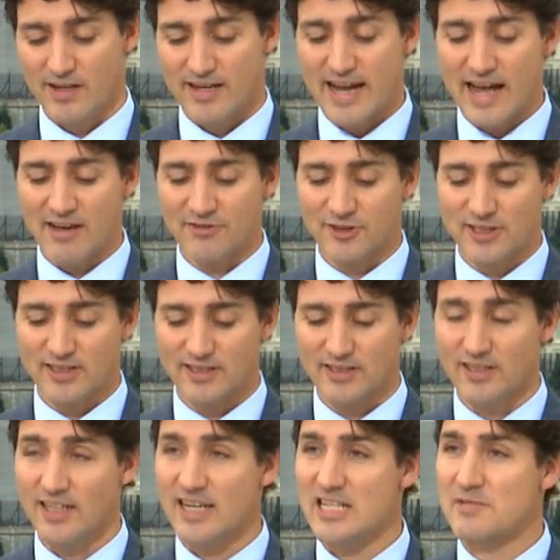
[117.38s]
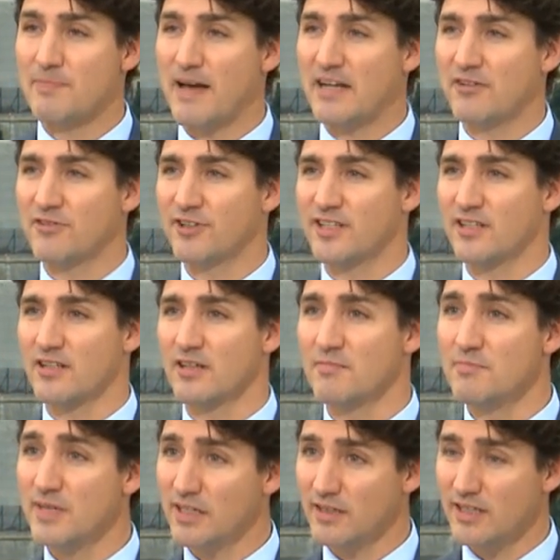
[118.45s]
NAFTA has benefited
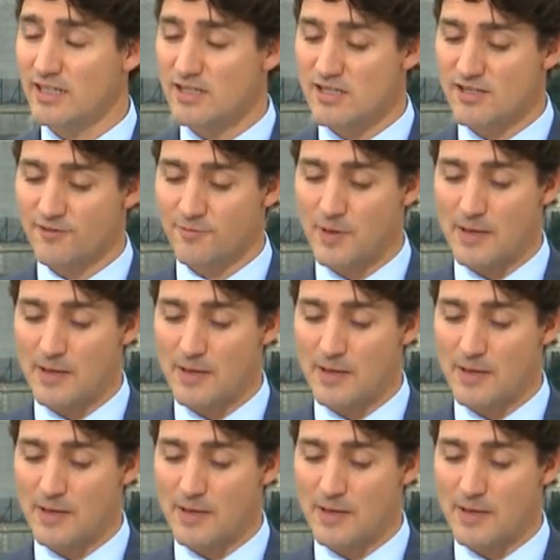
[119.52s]
millions of